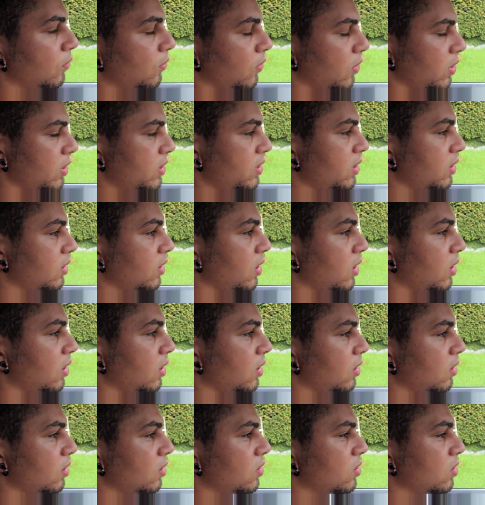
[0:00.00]
The first thing they
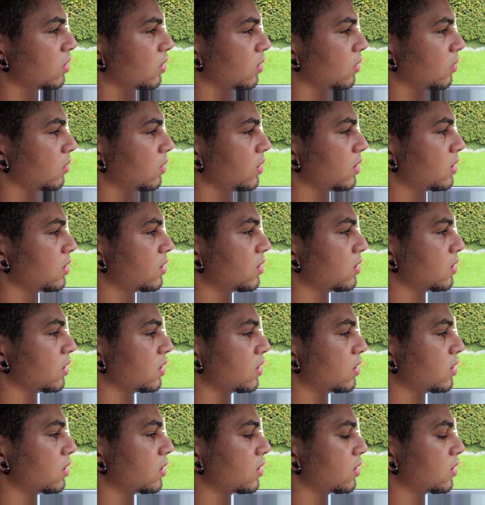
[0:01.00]
need to do is
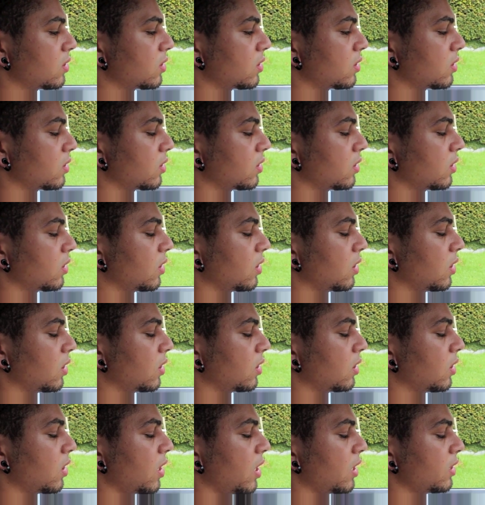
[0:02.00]
just,
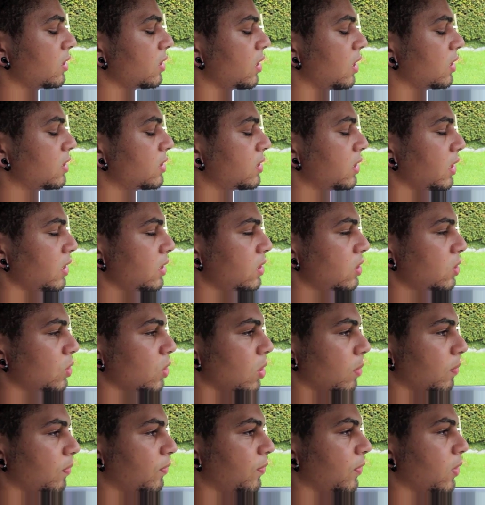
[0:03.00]
I'd say,
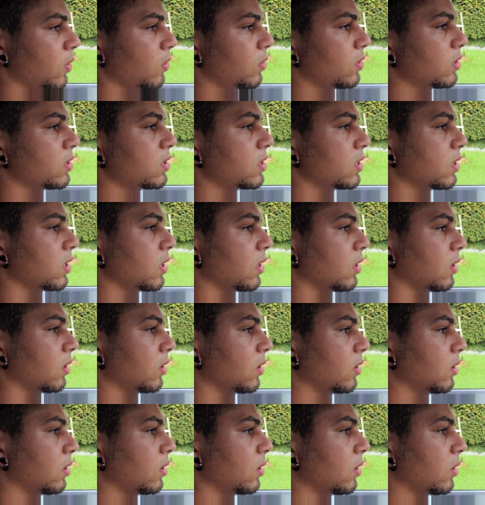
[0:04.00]
stop focusing
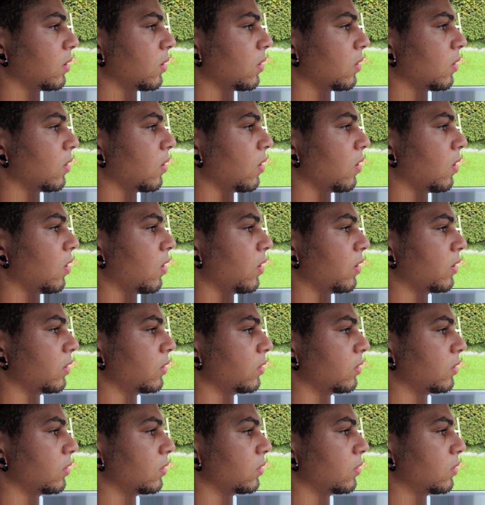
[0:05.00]
on
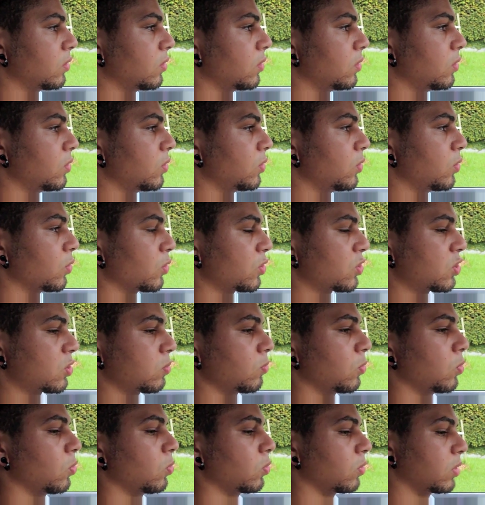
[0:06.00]
your
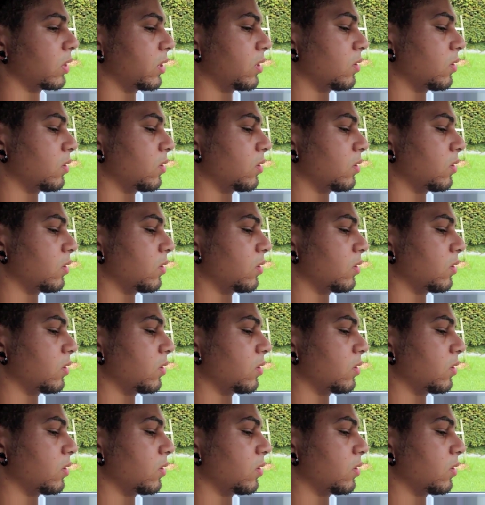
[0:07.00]
small